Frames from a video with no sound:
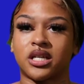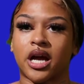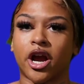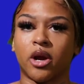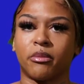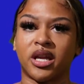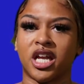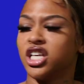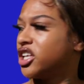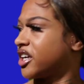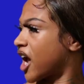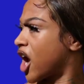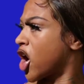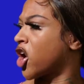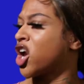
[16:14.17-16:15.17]
hired me." He looked
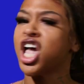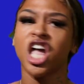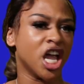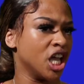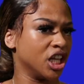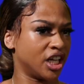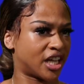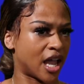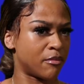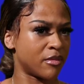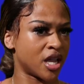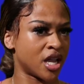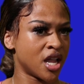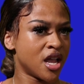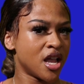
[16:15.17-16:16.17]
at her. He looked at
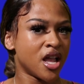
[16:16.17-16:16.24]
me.